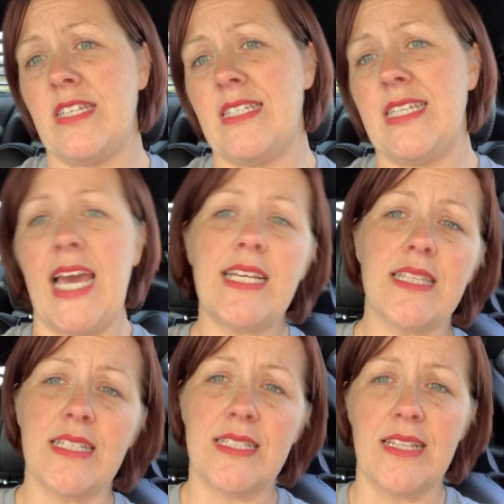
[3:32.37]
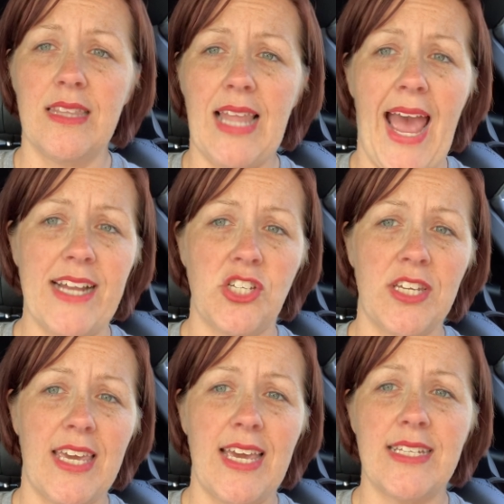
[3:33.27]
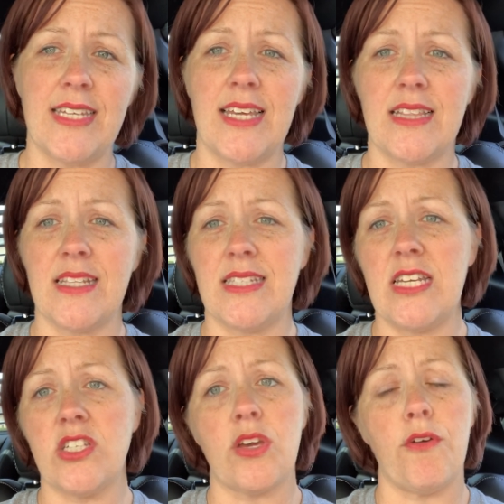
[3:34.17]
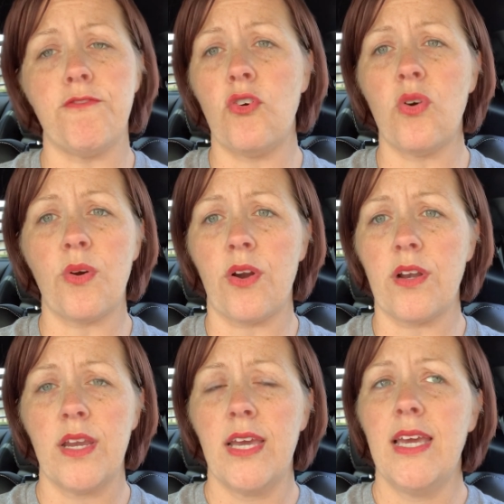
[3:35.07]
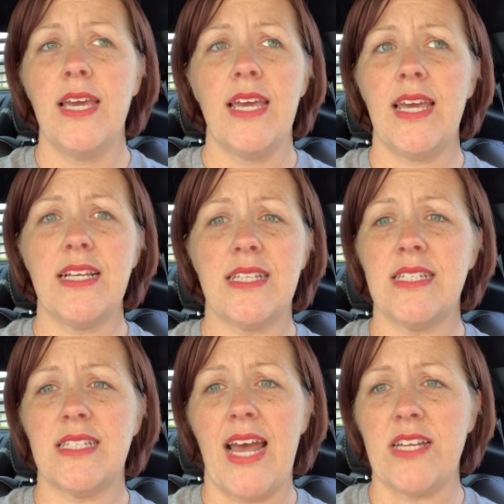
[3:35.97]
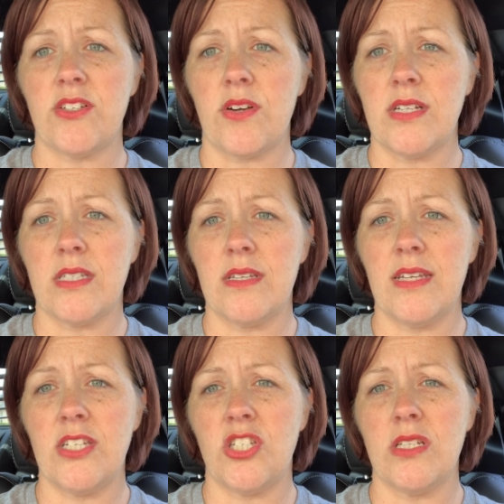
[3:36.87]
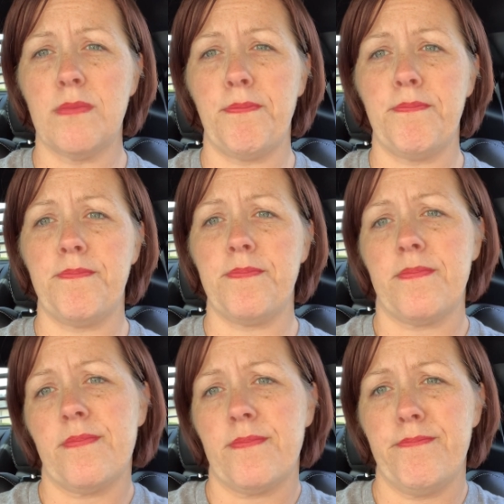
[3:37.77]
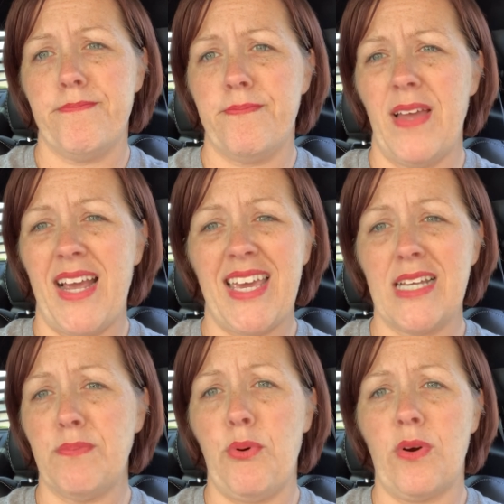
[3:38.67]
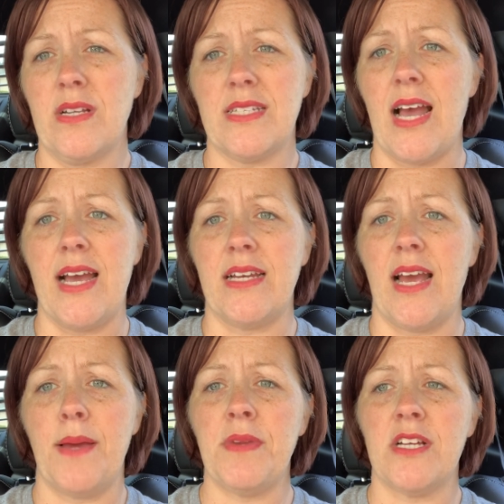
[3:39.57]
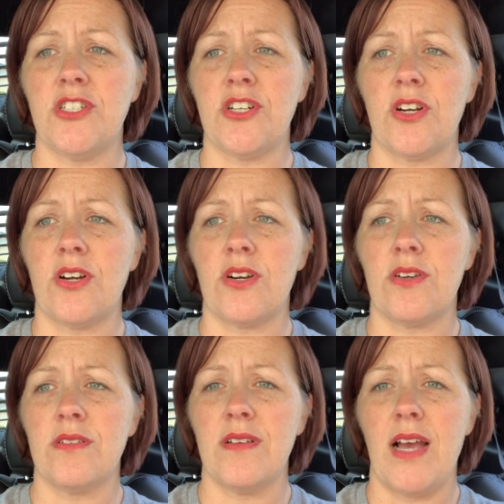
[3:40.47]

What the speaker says: to yank the latch again to get the seat to go forward. It's a disaster. It's just, I guess, poor design. I'm not sure